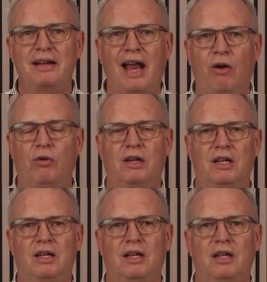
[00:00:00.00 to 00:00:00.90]
now,
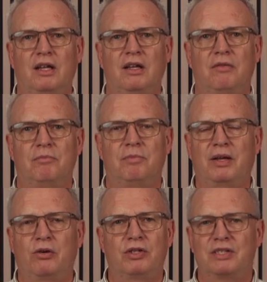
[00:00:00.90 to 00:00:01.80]

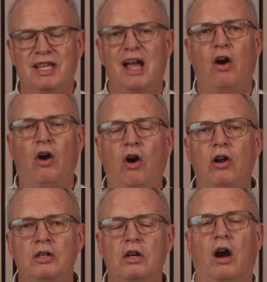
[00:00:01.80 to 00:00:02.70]
because they are
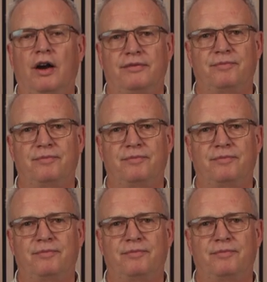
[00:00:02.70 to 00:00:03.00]
all gone.